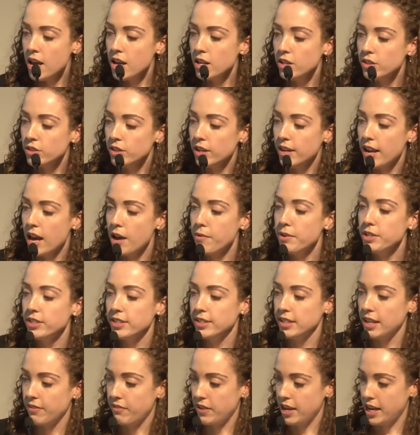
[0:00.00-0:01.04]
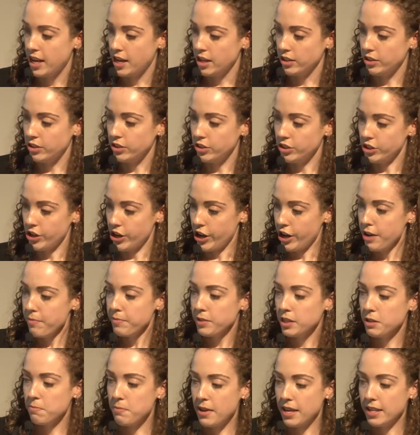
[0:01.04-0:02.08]
So now we're just giving it a stir
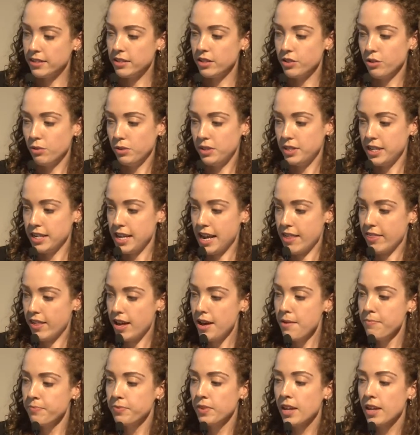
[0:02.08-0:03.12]
to mix it all together,